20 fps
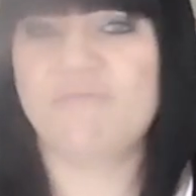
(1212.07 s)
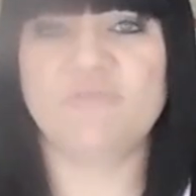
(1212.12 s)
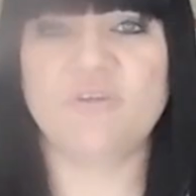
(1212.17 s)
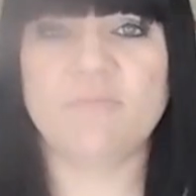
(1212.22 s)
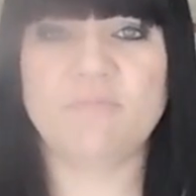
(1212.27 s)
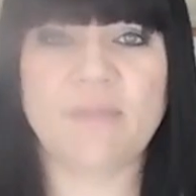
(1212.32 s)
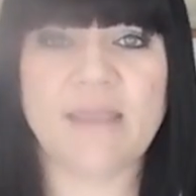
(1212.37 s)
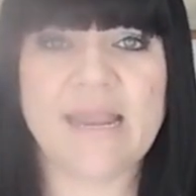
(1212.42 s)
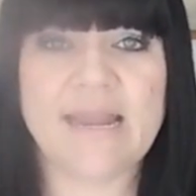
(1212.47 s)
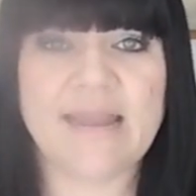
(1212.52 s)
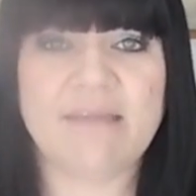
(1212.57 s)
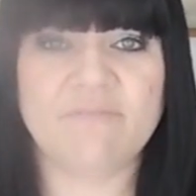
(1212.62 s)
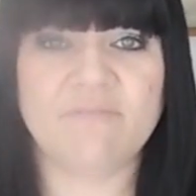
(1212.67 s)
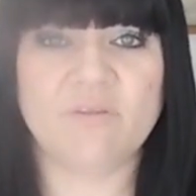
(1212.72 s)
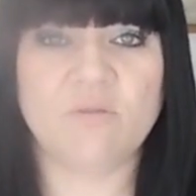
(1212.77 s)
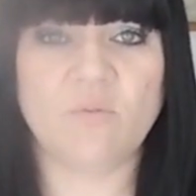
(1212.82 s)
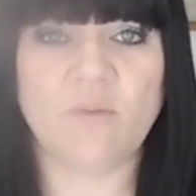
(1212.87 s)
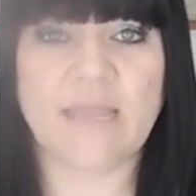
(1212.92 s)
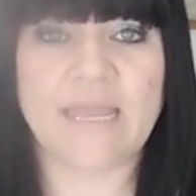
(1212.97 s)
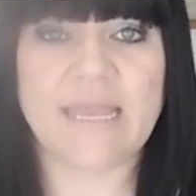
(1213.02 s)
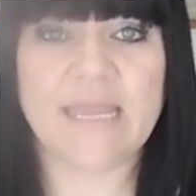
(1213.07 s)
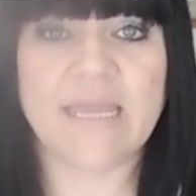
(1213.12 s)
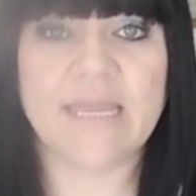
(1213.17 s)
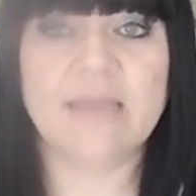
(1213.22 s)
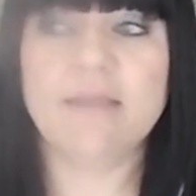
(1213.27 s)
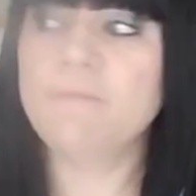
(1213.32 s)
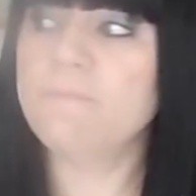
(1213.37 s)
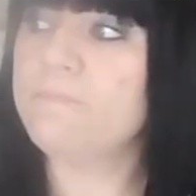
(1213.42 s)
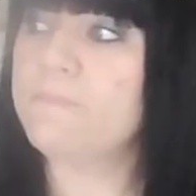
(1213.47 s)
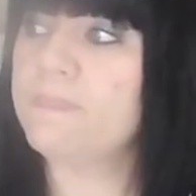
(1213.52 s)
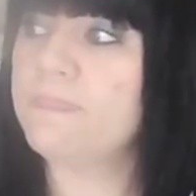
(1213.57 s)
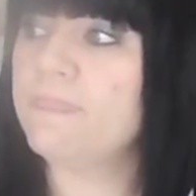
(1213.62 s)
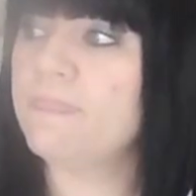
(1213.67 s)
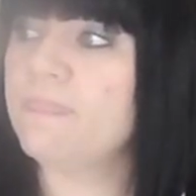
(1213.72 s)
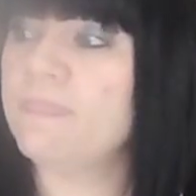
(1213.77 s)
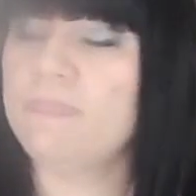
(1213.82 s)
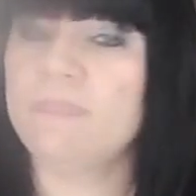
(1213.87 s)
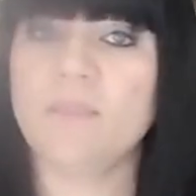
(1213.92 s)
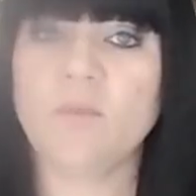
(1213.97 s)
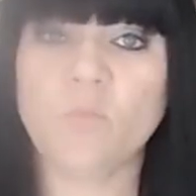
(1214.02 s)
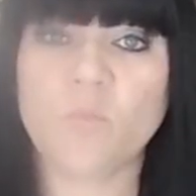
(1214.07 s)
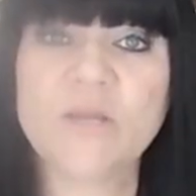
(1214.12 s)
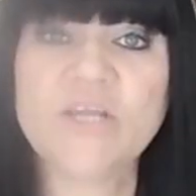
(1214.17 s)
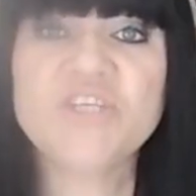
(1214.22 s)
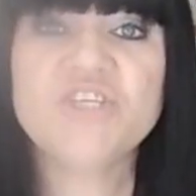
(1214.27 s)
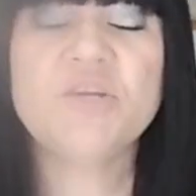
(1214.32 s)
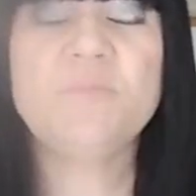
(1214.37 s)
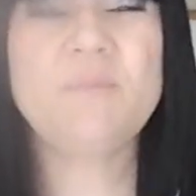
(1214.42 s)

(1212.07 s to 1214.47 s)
for a meal every week, we should